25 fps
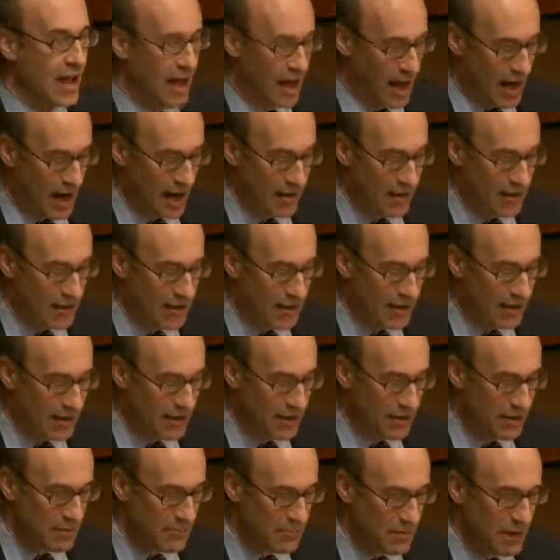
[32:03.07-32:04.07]
I think
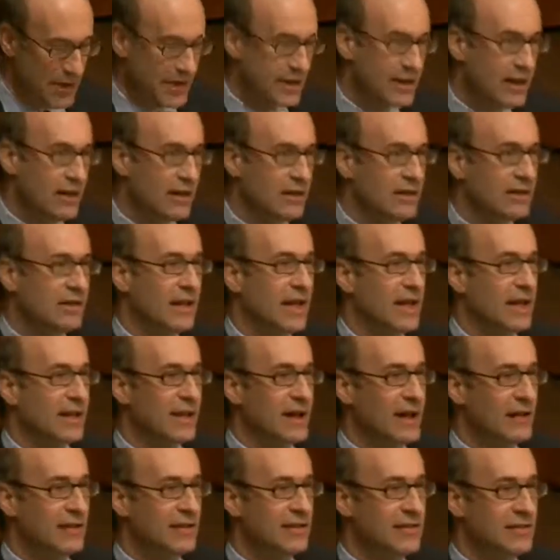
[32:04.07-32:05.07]
Mundell laid
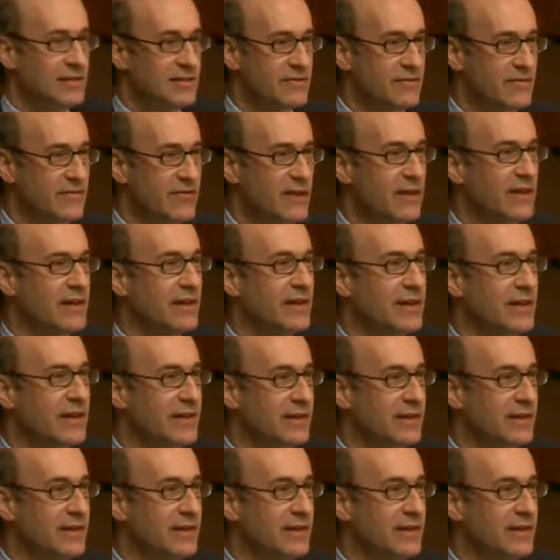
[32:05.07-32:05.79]
out this very